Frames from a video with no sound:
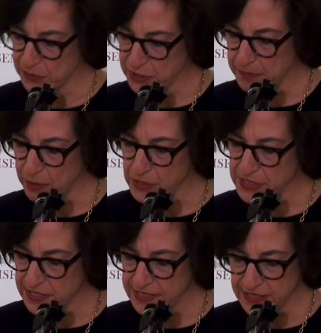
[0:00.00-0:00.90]
which he
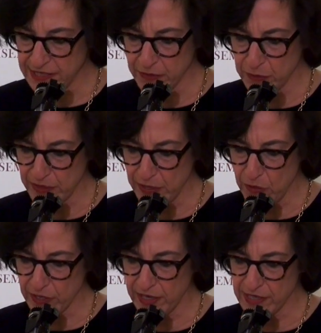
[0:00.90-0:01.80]
personally delivered when he
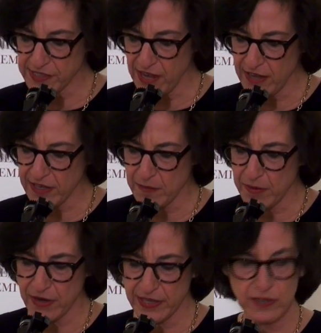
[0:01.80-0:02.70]
organized a Hanukkah
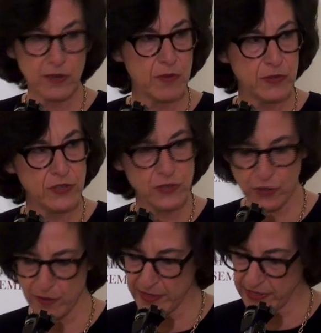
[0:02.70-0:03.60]
party in Gemünden,
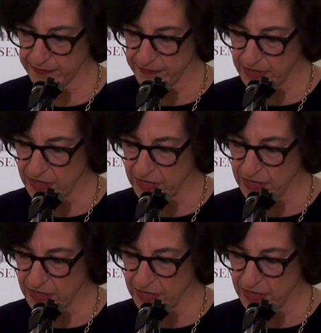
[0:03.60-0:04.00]
Germany,